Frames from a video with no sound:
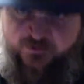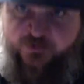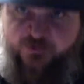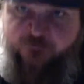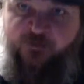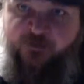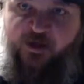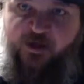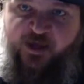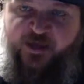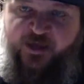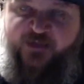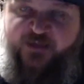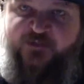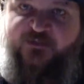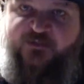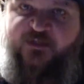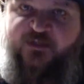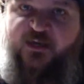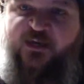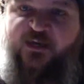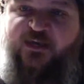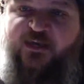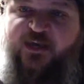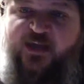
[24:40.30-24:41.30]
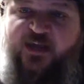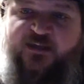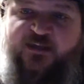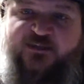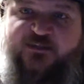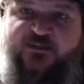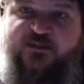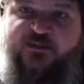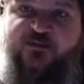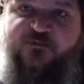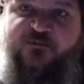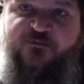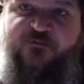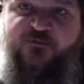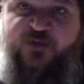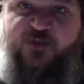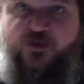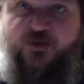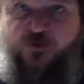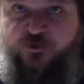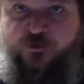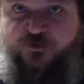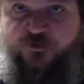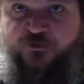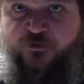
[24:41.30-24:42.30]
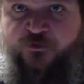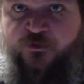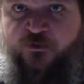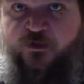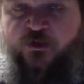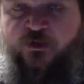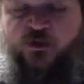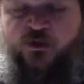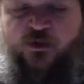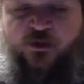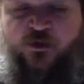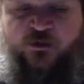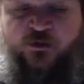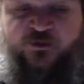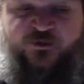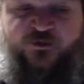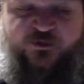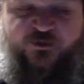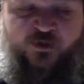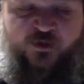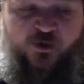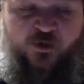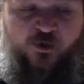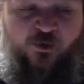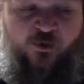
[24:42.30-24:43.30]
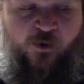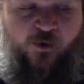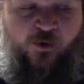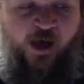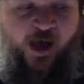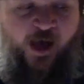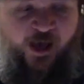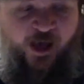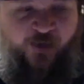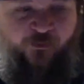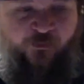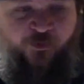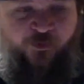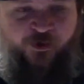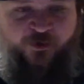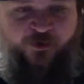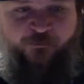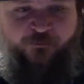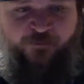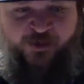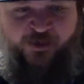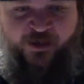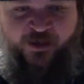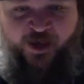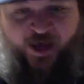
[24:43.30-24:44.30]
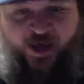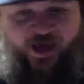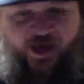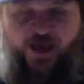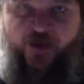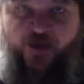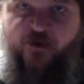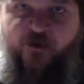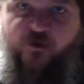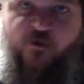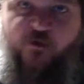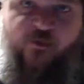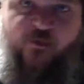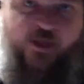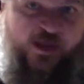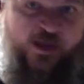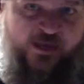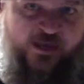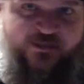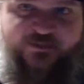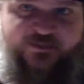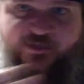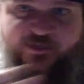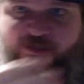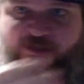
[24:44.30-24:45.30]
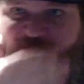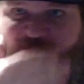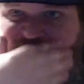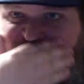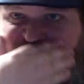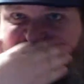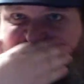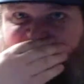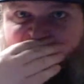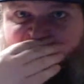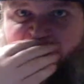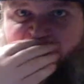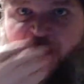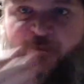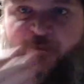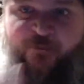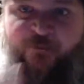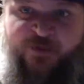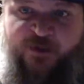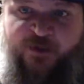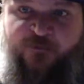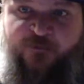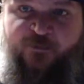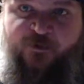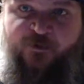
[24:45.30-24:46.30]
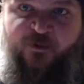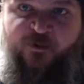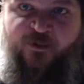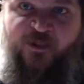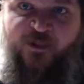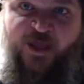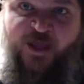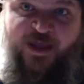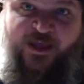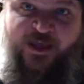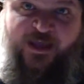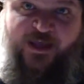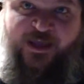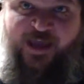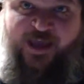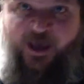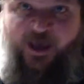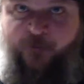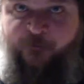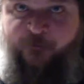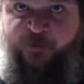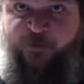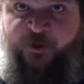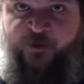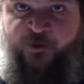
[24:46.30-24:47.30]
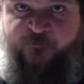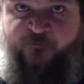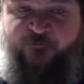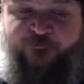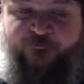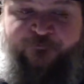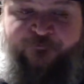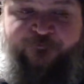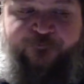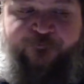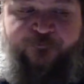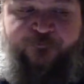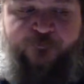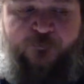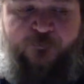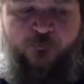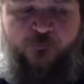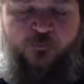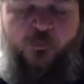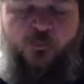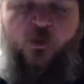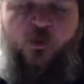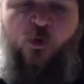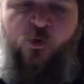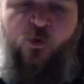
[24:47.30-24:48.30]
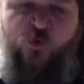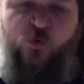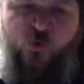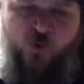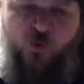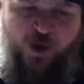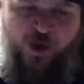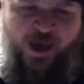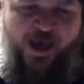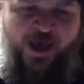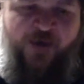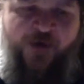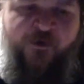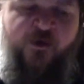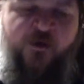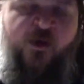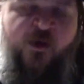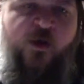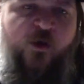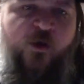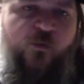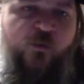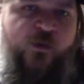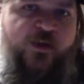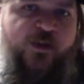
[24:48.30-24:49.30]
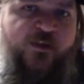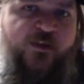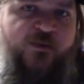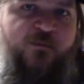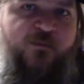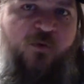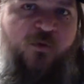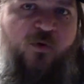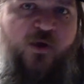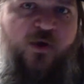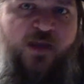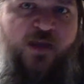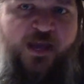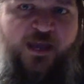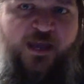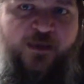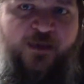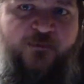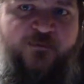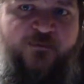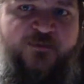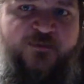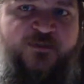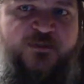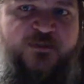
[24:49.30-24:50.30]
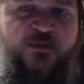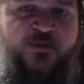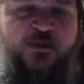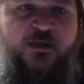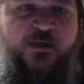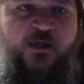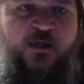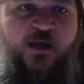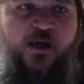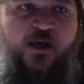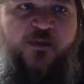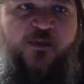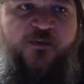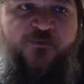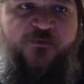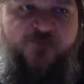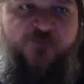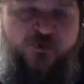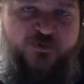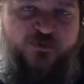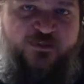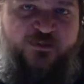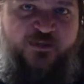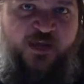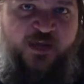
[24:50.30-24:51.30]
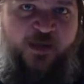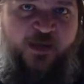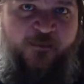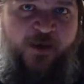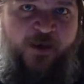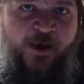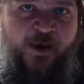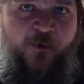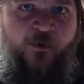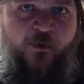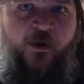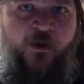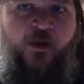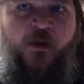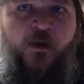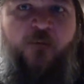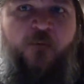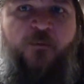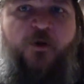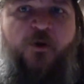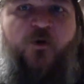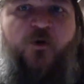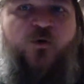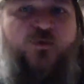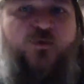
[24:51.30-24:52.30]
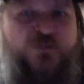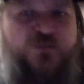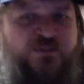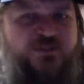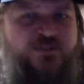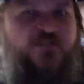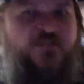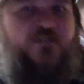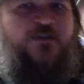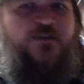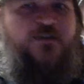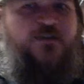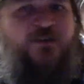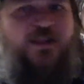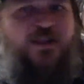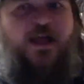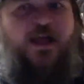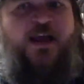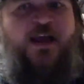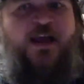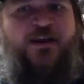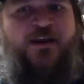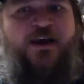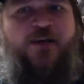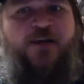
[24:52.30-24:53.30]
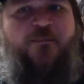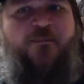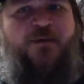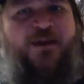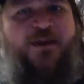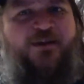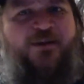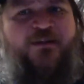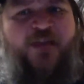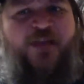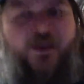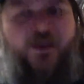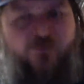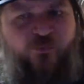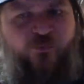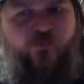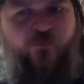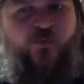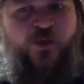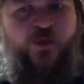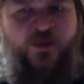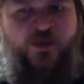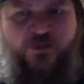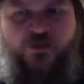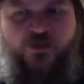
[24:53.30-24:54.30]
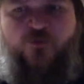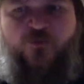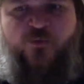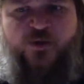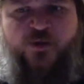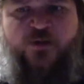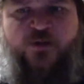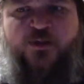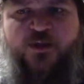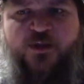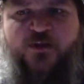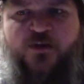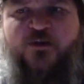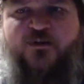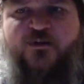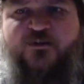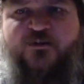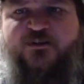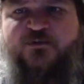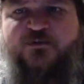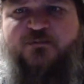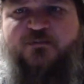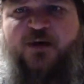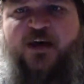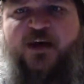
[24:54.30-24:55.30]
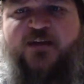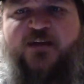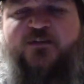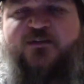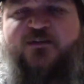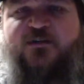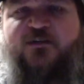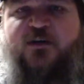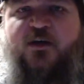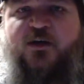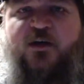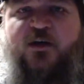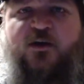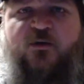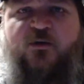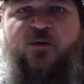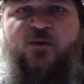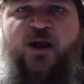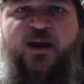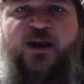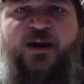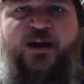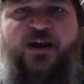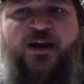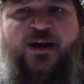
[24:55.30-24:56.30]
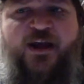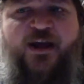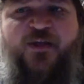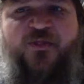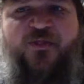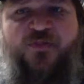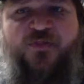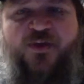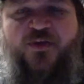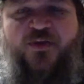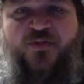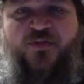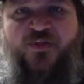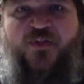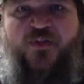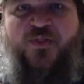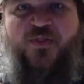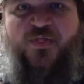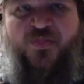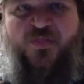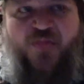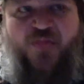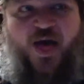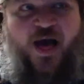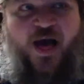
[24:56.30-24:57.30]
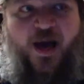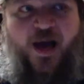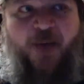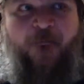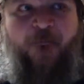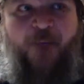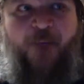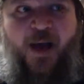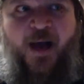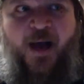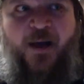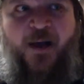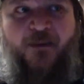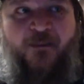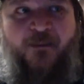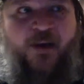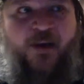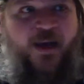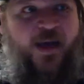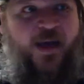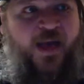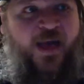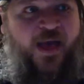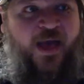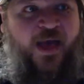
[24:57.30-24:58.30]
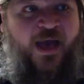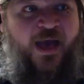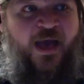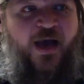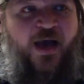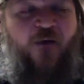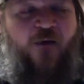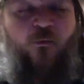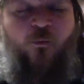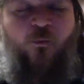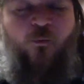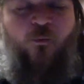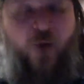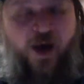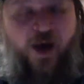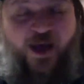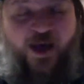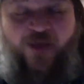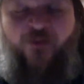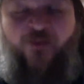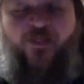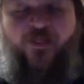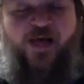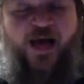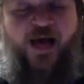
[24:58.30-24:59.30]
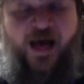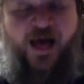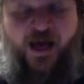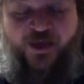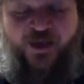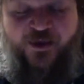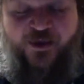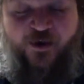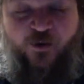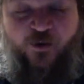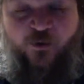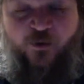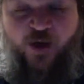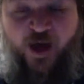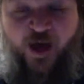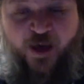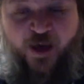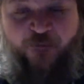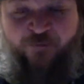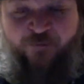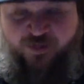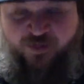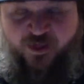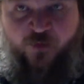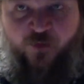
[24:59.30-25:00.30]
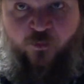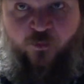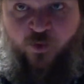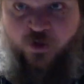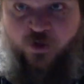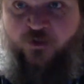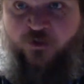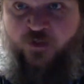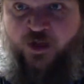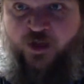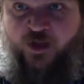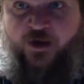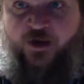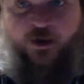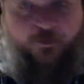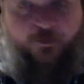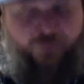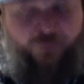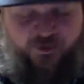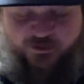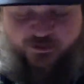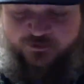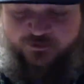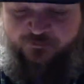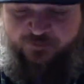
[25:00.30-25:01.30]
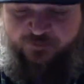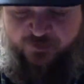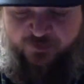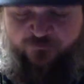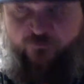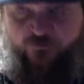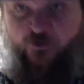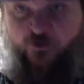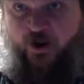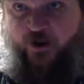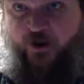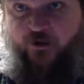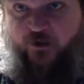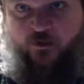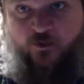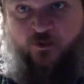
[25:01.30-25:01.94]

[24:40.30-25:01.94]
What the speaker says: bias against the field. So I would be higher, like I said yesterday, on people like Kemba, who had really poor games the first time out, but who still lined up in like really, really good spots, right? And I think that I'm while I play one lineup. Let's be frank.